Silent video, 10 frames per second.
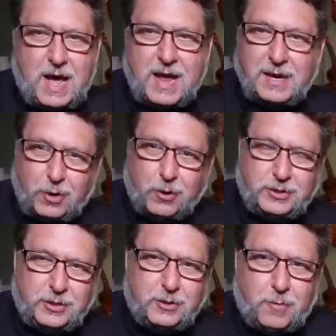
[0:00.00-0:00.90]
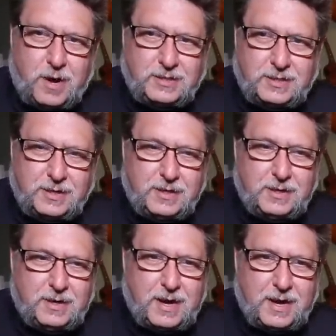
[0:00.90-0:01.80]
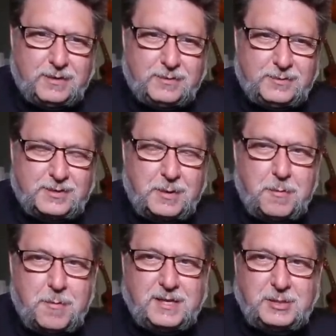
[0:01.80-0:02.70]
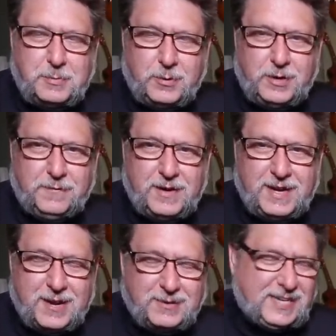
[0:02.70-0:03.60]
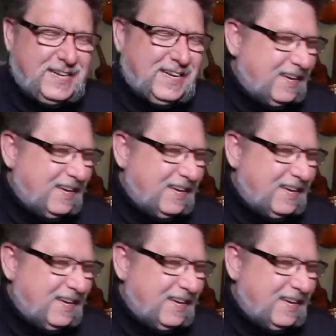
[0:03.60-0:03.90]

I encourage you to watch uh, some of my spooky videos.